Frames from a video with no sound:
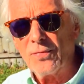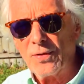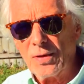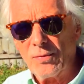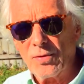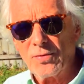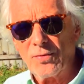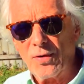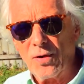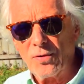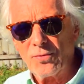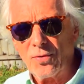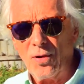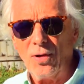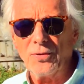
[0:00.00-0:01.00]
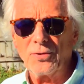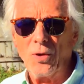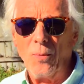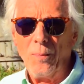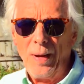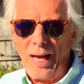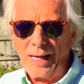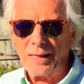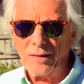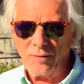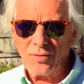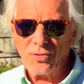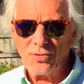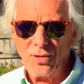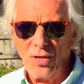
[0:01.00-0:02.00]
free resveratrol to go back into
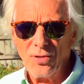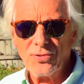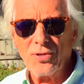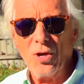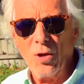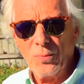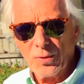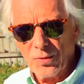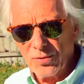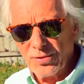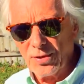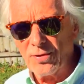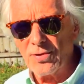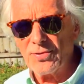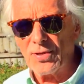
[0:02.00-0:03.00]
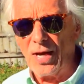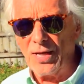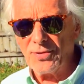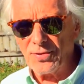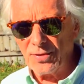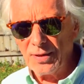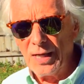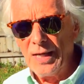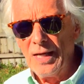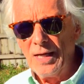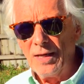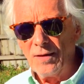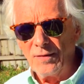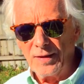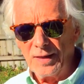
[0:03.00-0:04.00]
the cells to help your enterocytes and
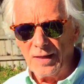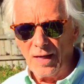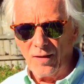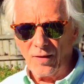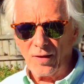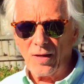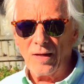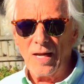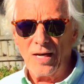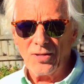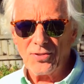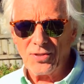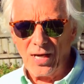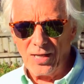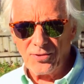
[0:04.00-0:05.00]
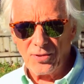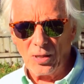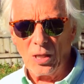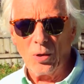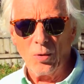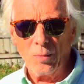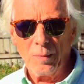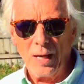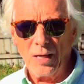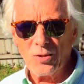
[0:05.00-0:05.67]
the colonocytes and lower bowel